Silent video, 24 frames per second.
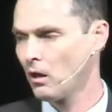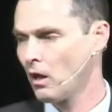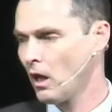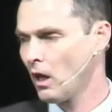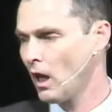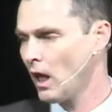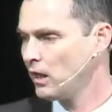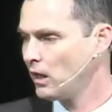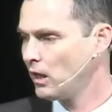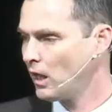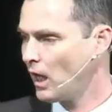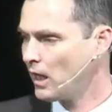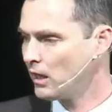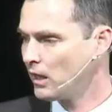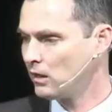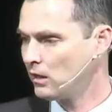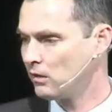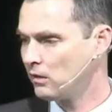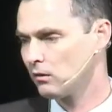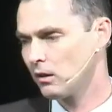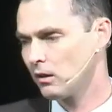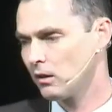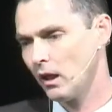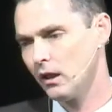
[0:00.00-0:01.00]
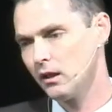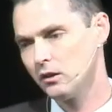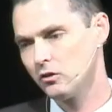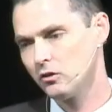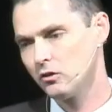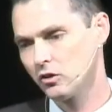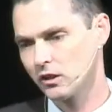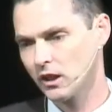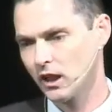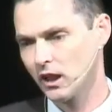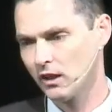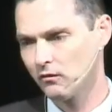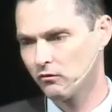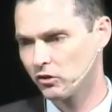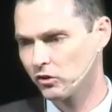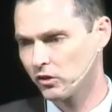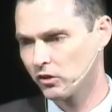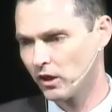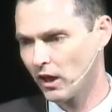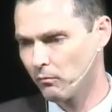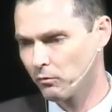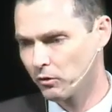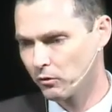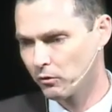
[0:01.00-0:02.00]
and he just gave the
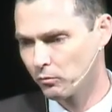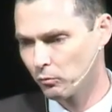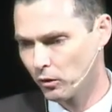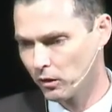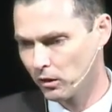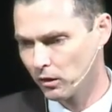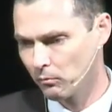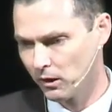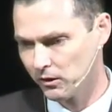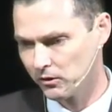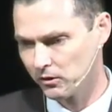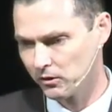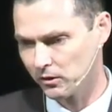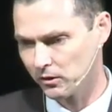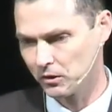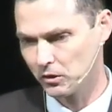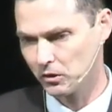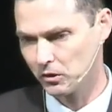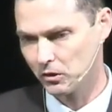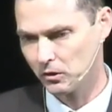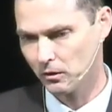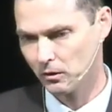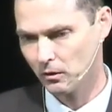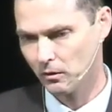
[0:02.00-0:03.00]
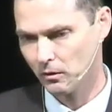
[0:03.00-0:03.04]
Sabbath morning message.